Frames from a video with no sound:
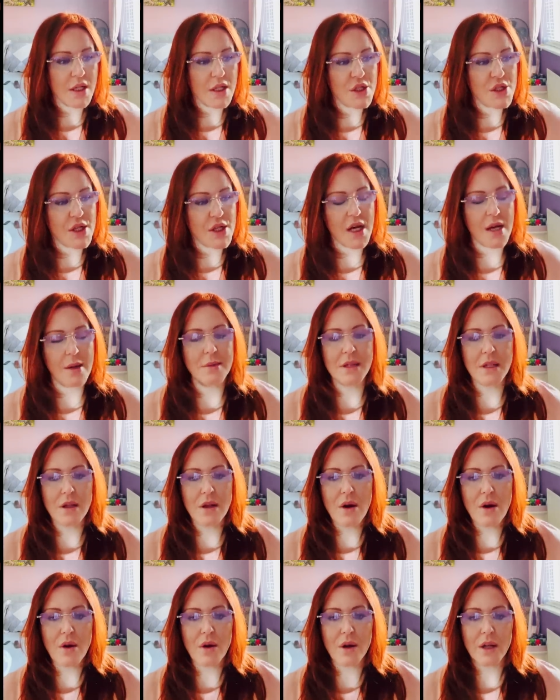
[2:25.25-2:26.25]
she comes
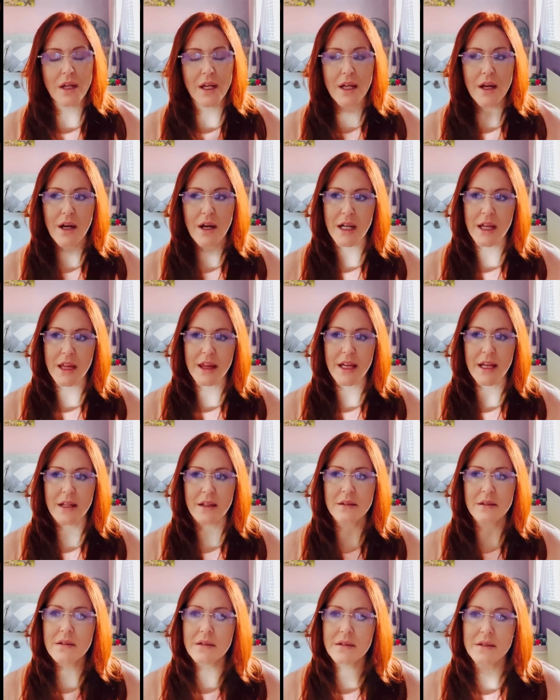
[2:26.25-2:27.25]
along and I kind of
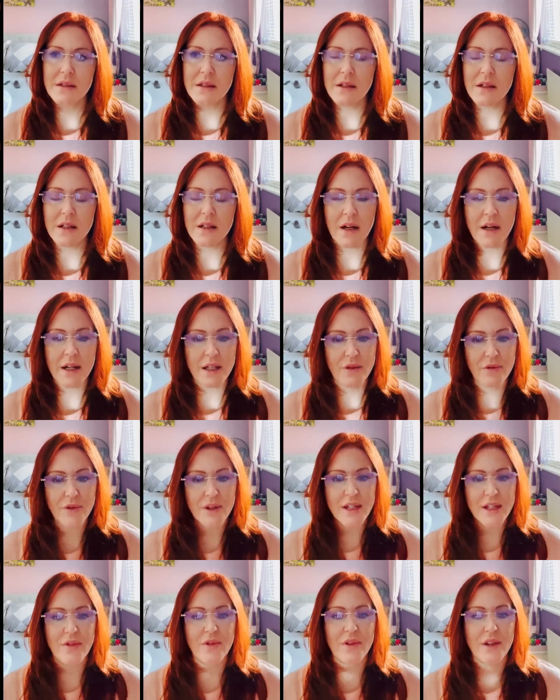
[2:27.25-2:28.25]
think, oh no, I kind of
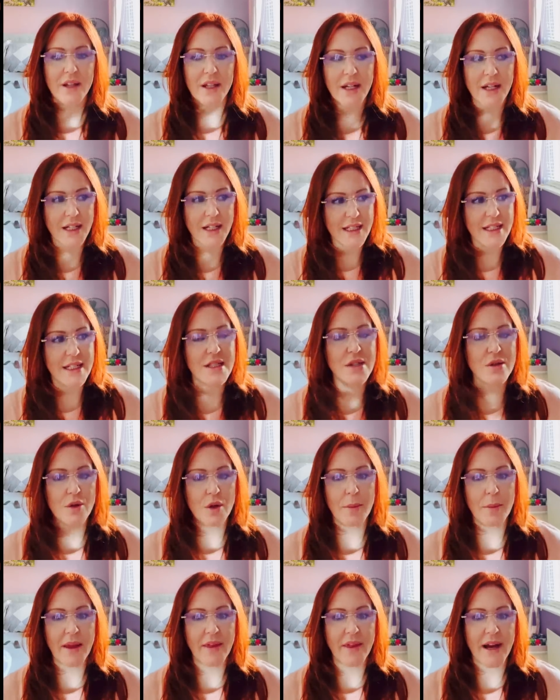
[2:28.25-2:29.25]
really feel like I need to
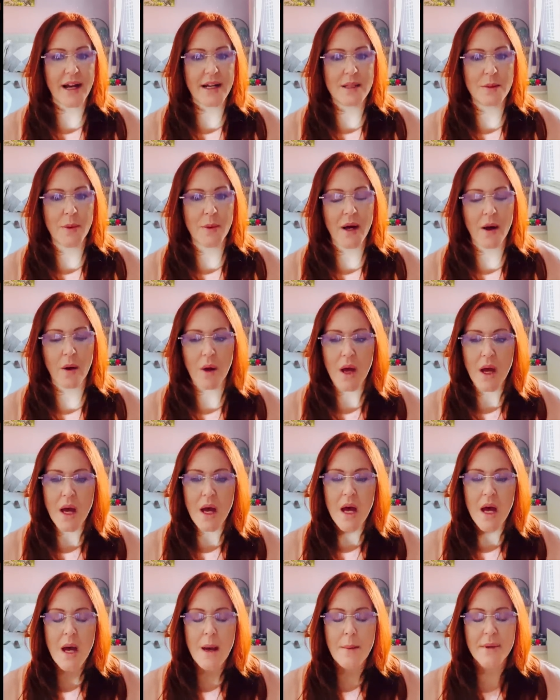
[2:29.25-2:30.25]
talk about that as well,
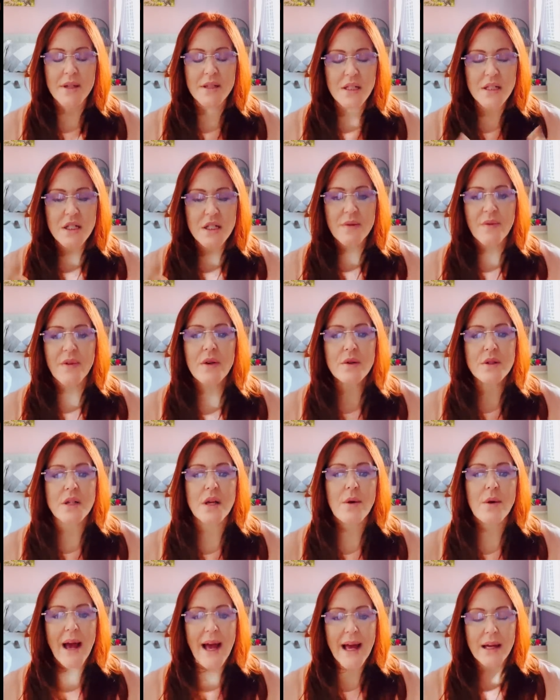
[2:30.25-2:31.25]
because I just feel
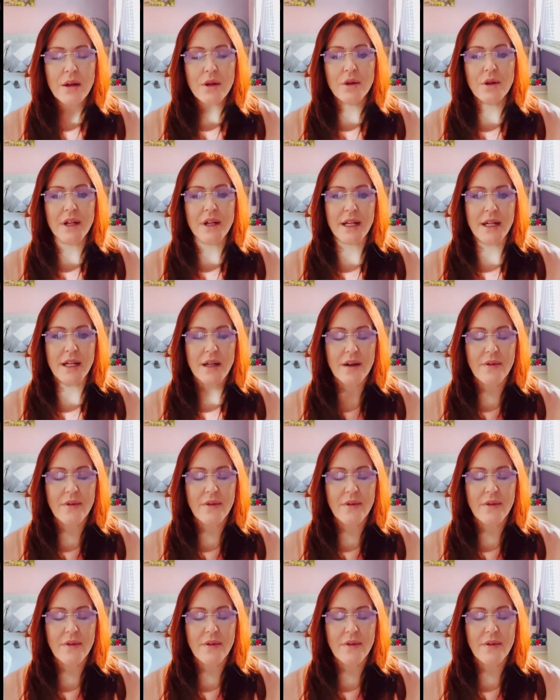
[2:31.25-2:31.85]
so angry.